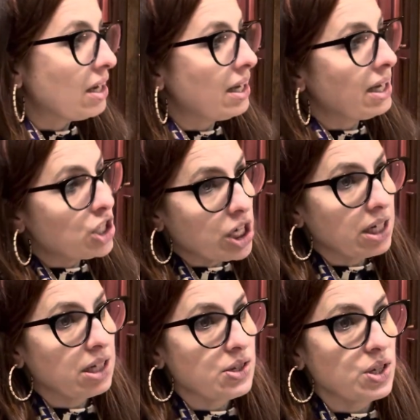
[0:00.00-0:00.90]
in
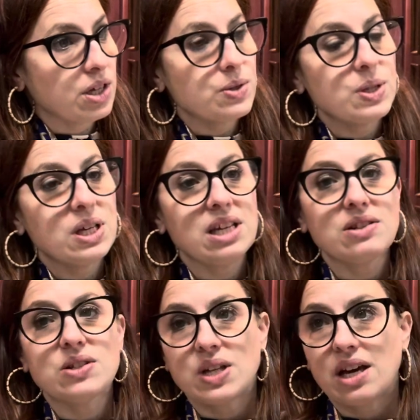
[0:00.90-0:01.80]
Genesis, he
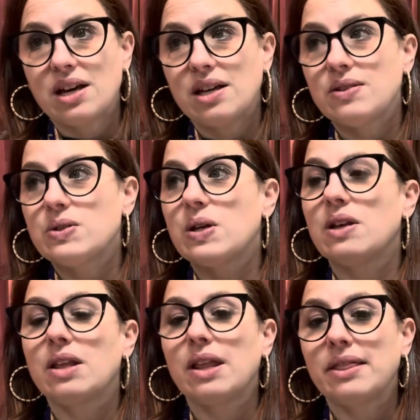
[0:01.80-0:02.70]
decides
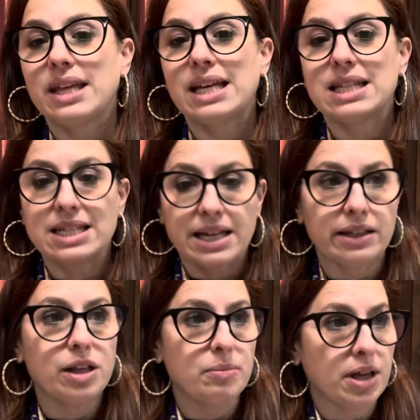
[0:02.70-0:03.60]
that the 10
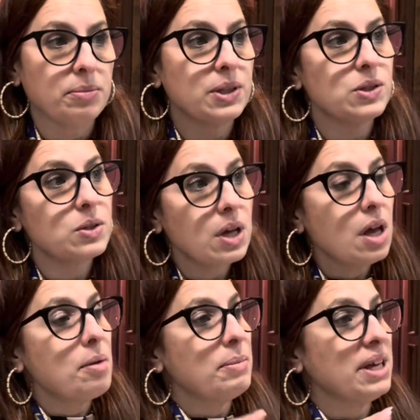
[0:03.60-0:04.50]
Commandments
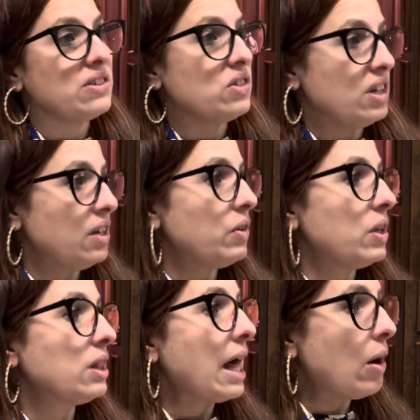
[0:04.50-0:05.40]
makes an
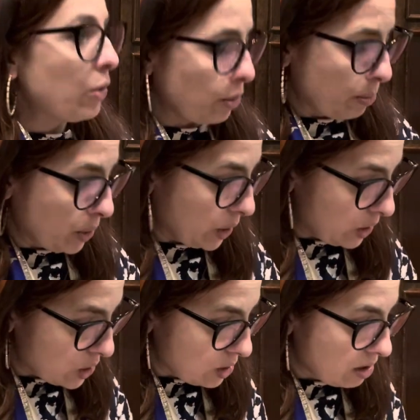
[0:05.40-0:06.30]
even louder
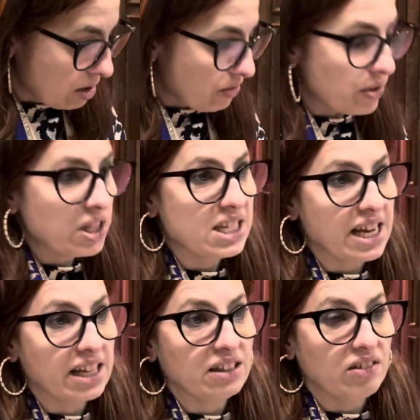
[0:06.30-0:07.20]
push for the
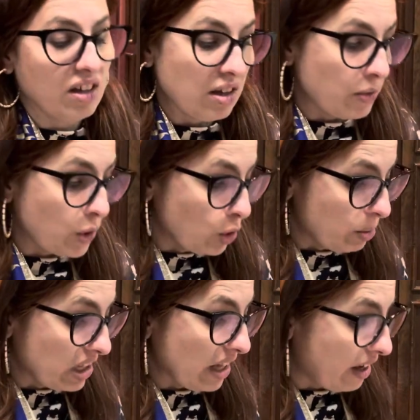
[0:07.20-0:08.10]
sanctity of
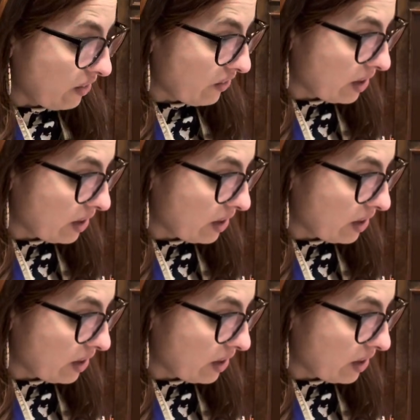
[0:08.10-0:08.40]
human life,